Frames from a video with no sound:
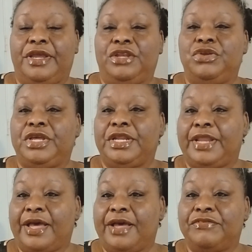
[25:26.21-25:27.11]
and you get it
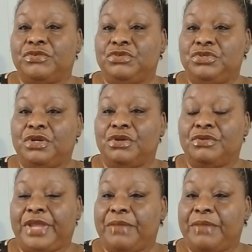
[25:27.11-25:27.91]
live on